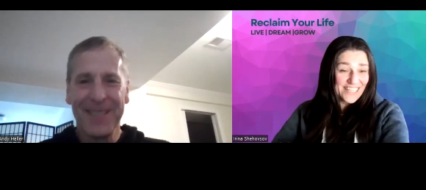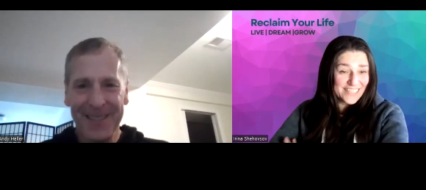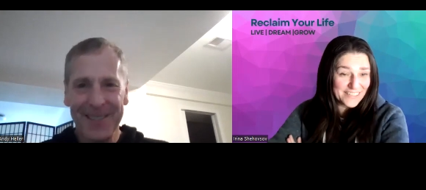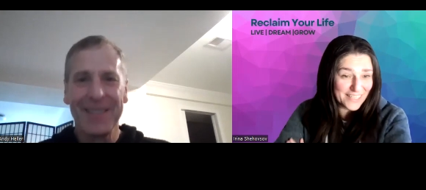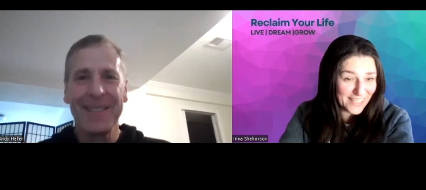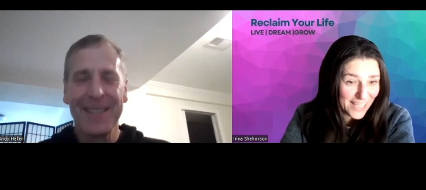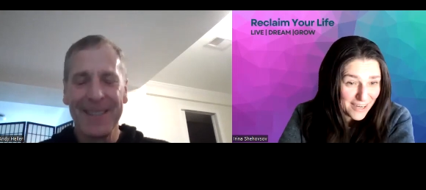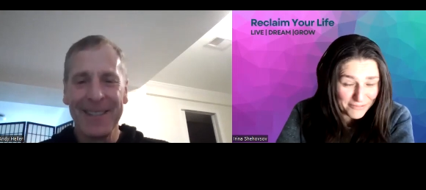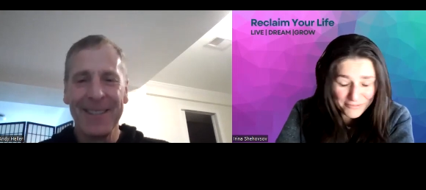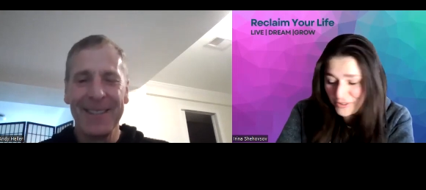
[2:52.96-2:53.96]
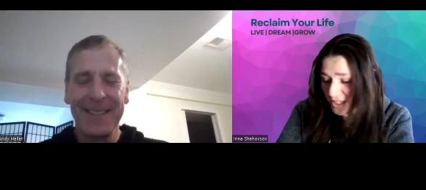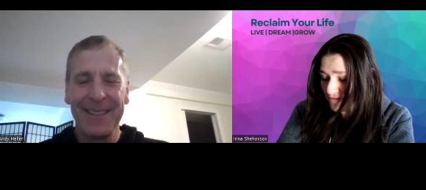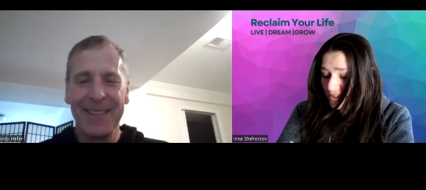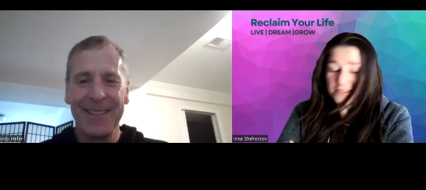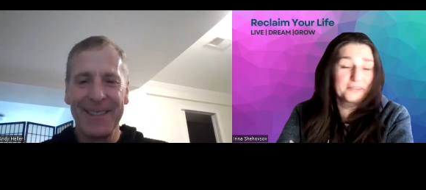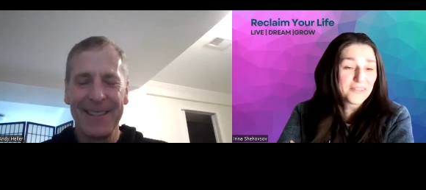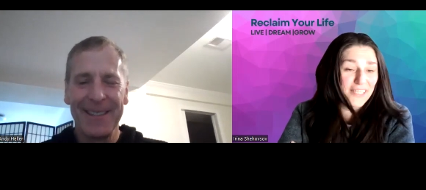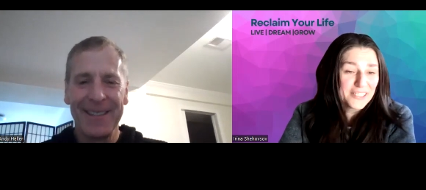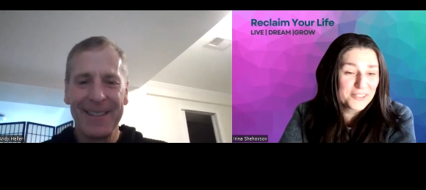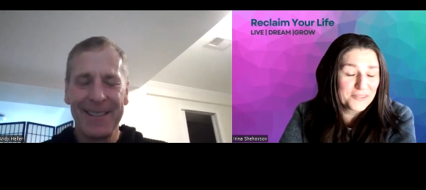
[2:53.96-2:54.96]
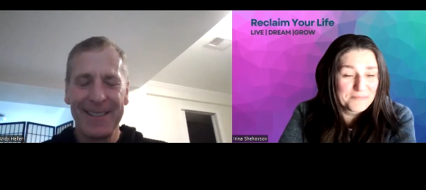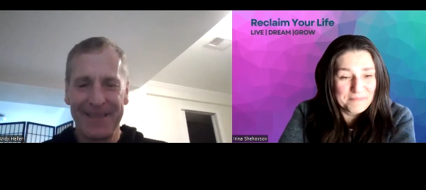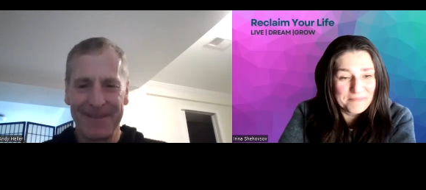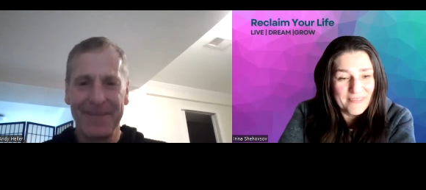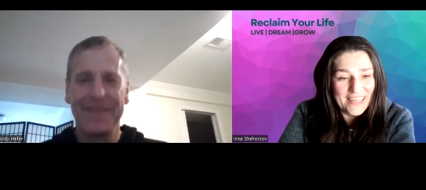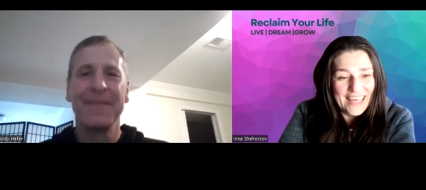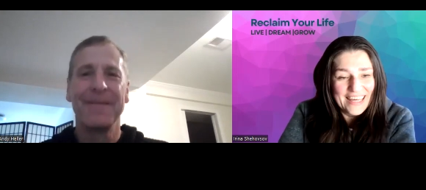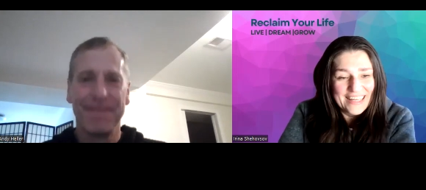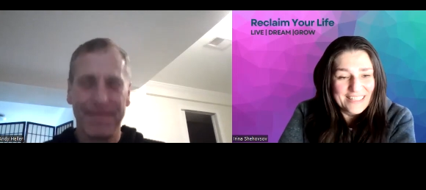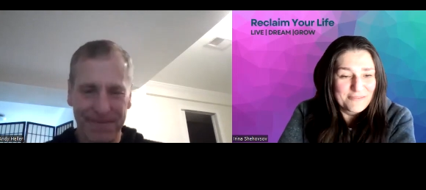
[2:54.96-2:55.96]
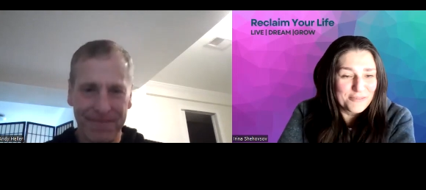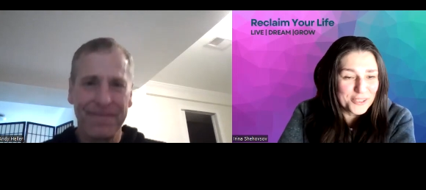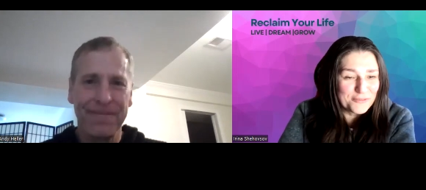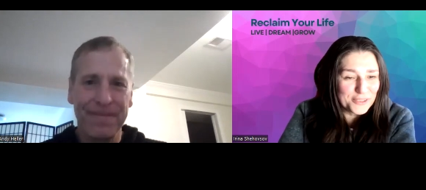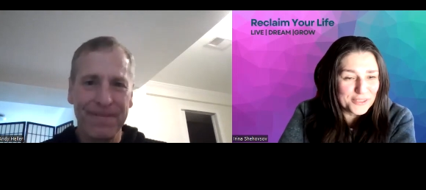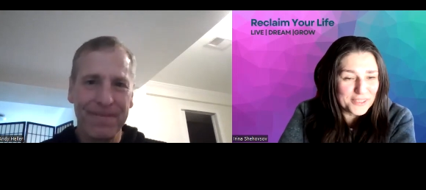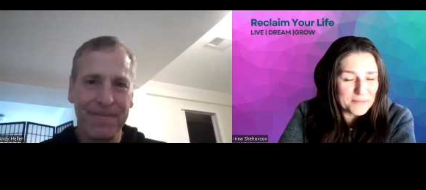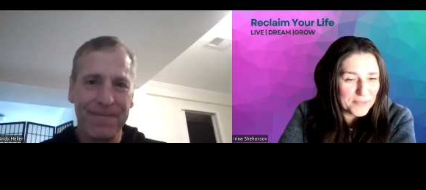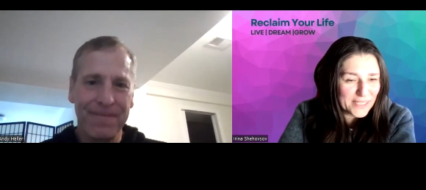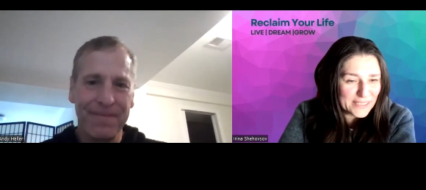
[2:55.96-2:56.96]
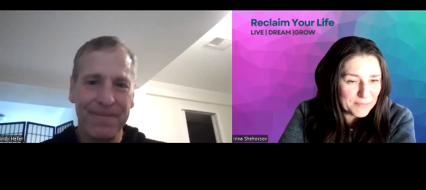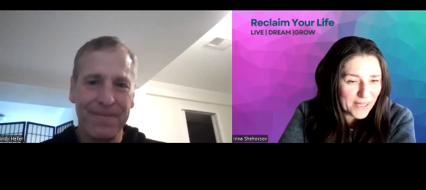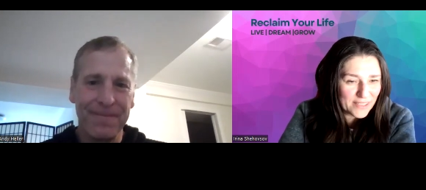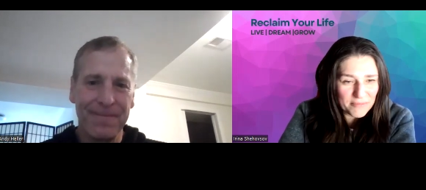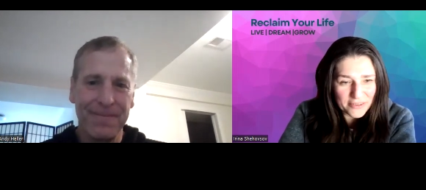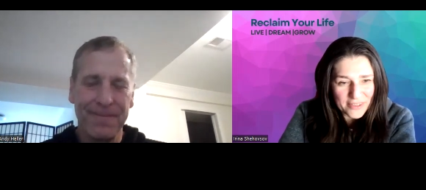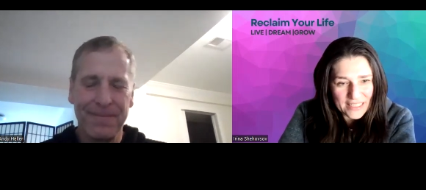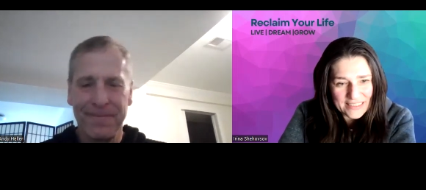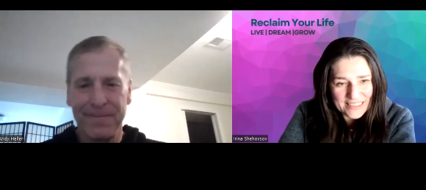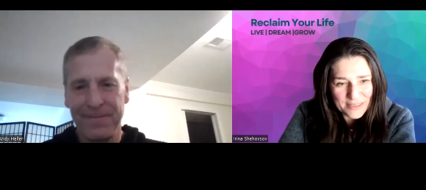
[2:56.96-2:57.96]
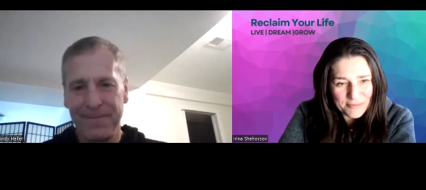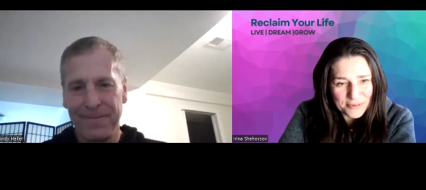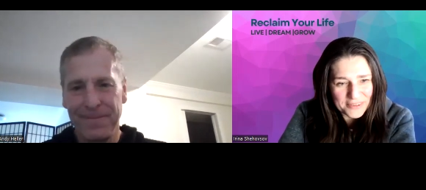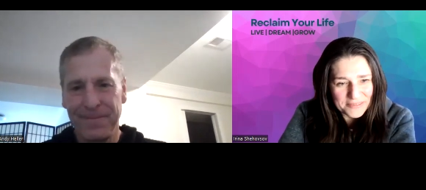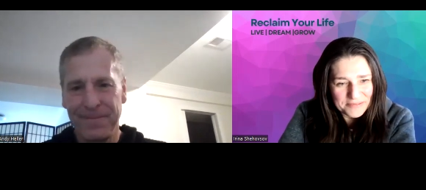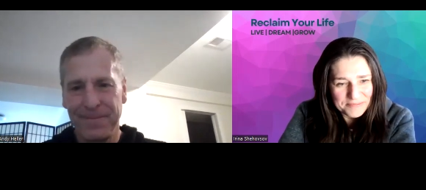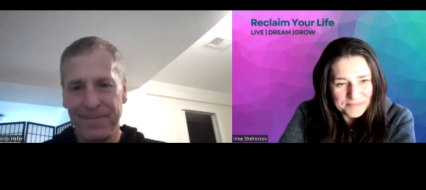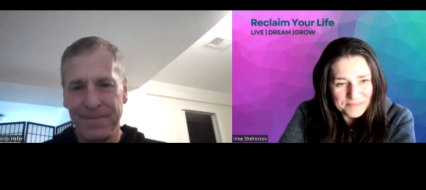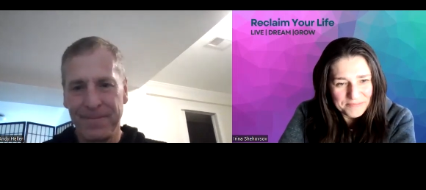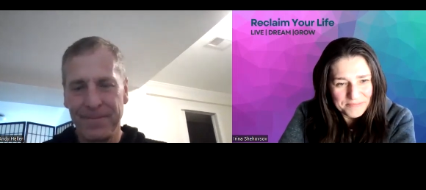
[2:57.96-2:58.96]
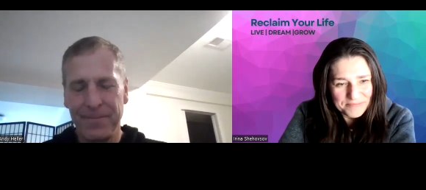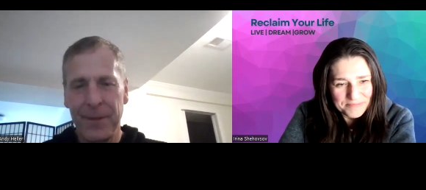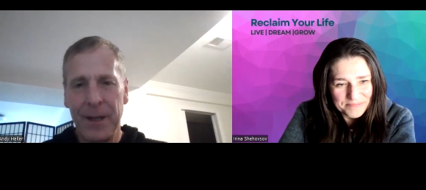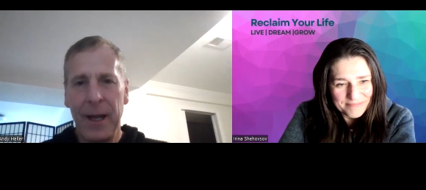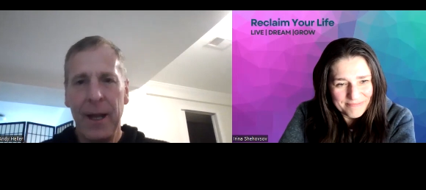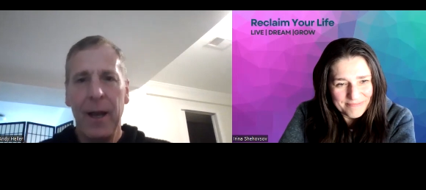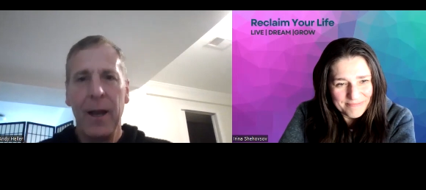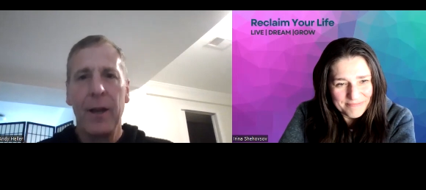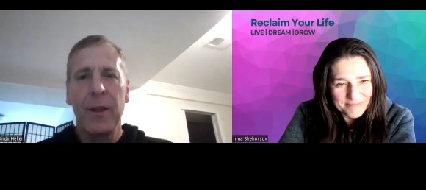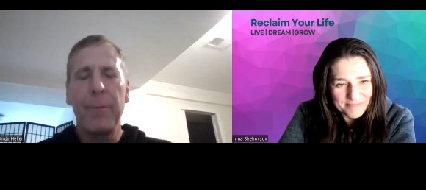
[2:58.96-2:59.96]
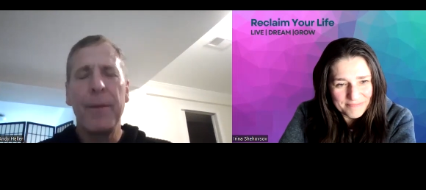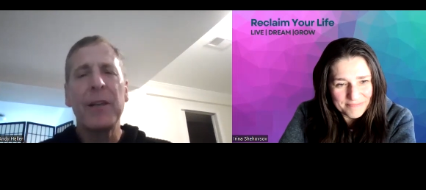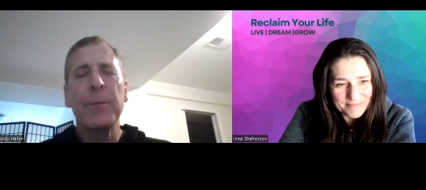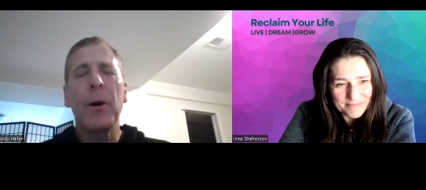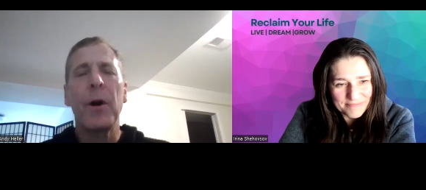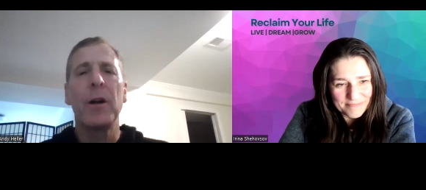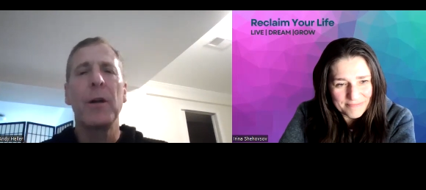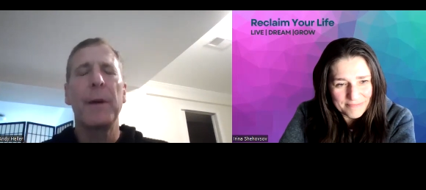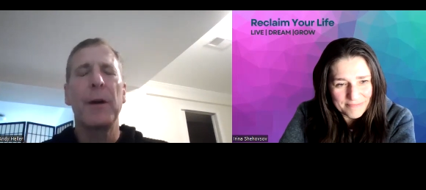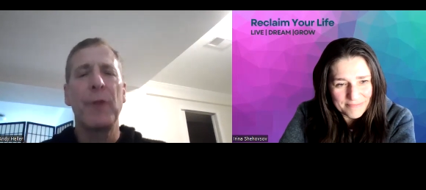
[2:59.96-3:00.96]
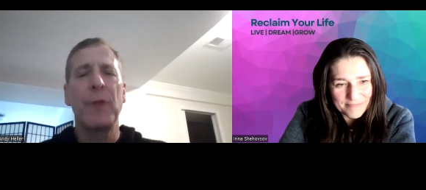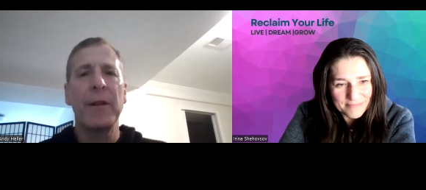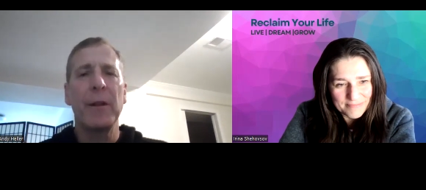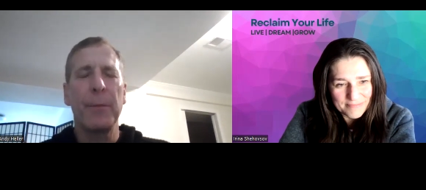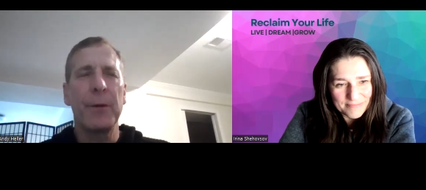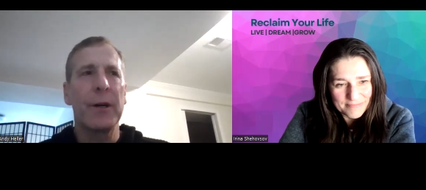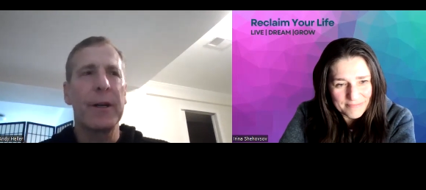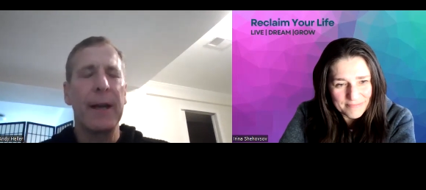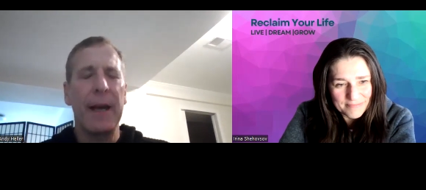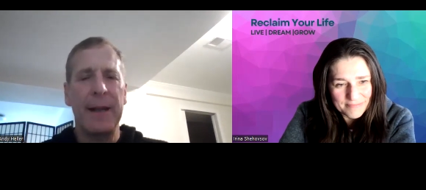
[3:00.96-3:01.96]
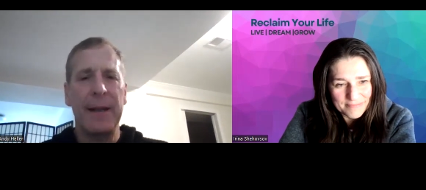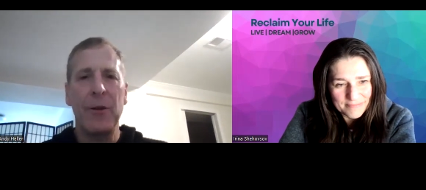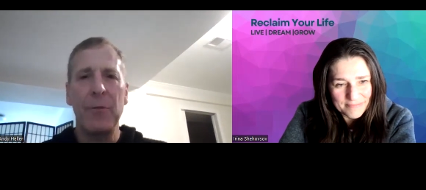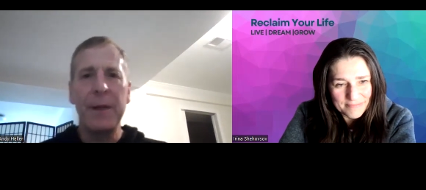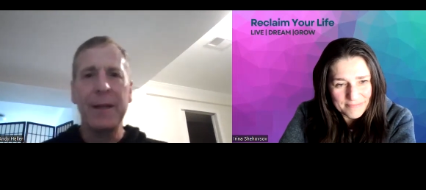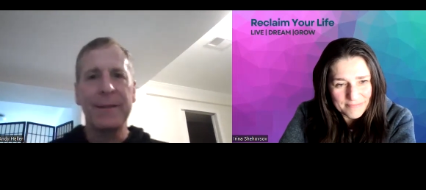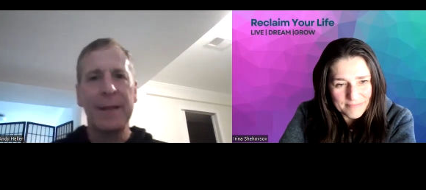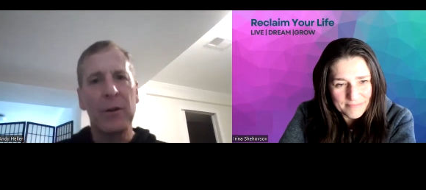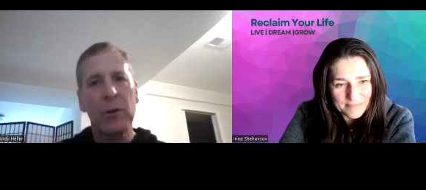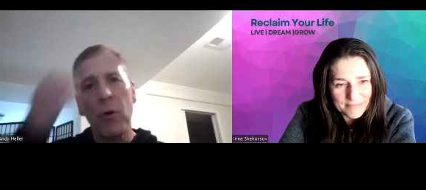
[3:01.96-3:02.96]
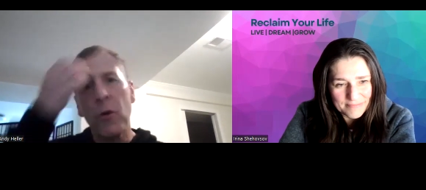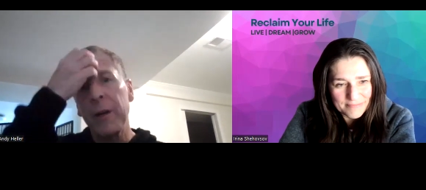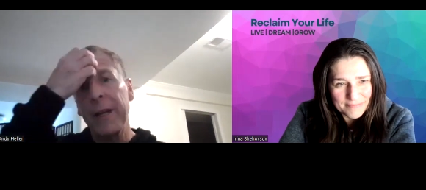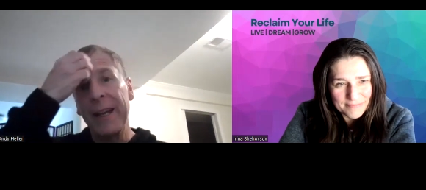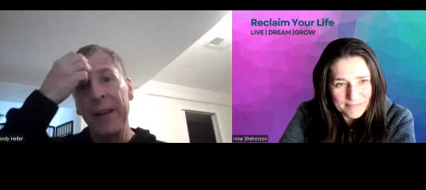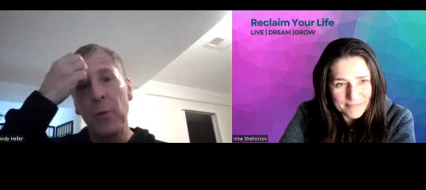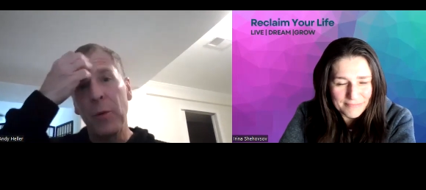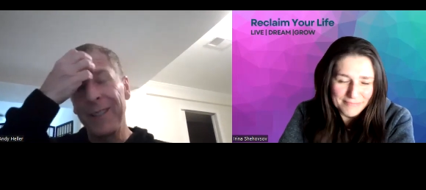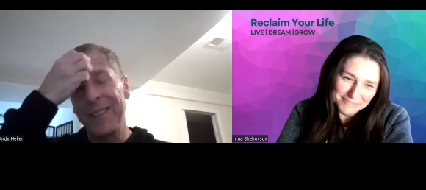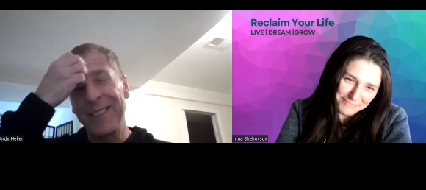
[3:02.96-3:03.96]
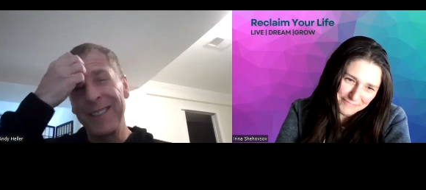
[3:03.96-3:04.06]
Speaker 1: for having you. Thank you. What was the best part about writing the book?
Speaker 2: The best part about writing the book, and I don't mean to sound corny, was you know my